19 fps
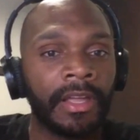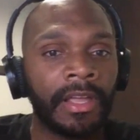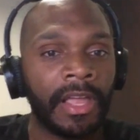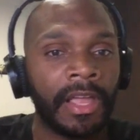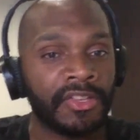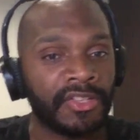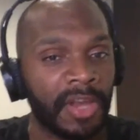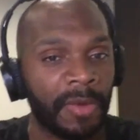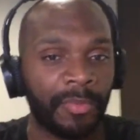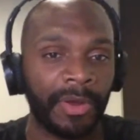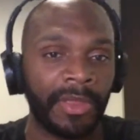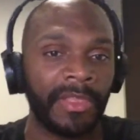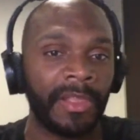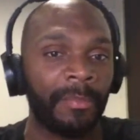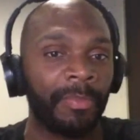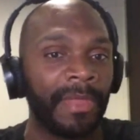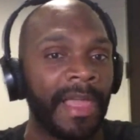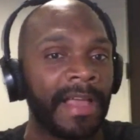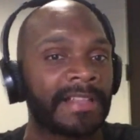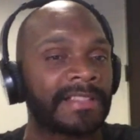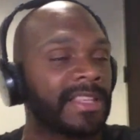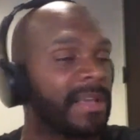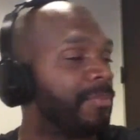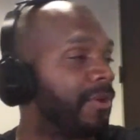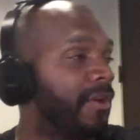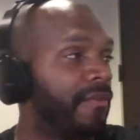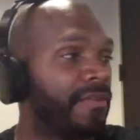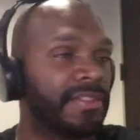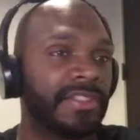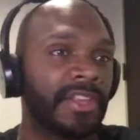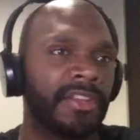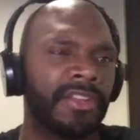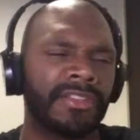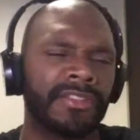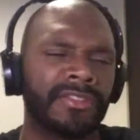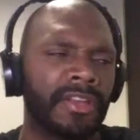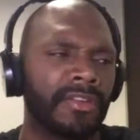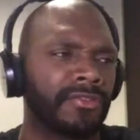And you start bringing the blacks up, and all of a sudden
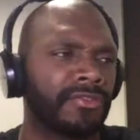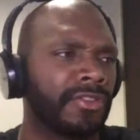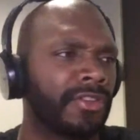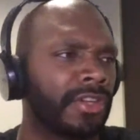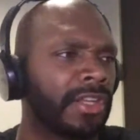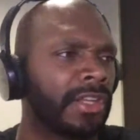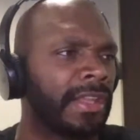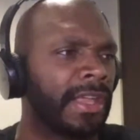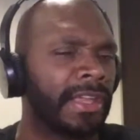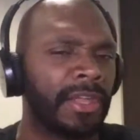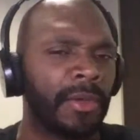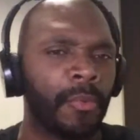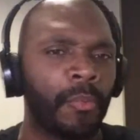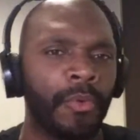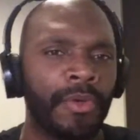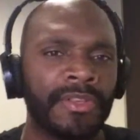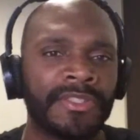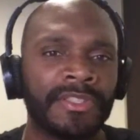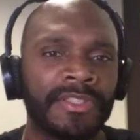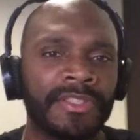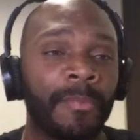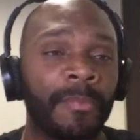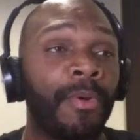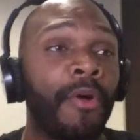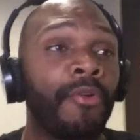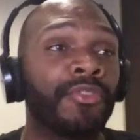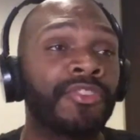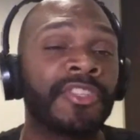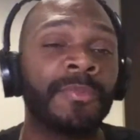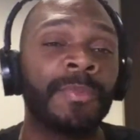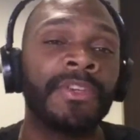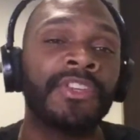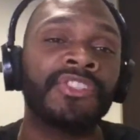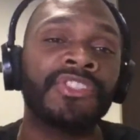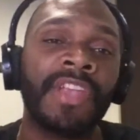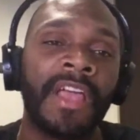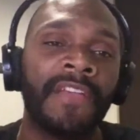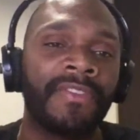it starts looking like it was supposed to be
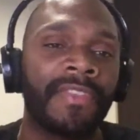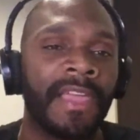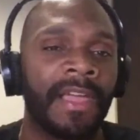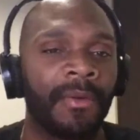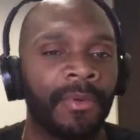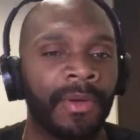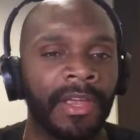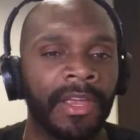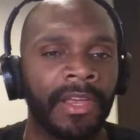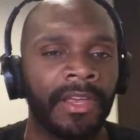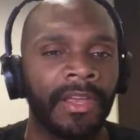shot that way.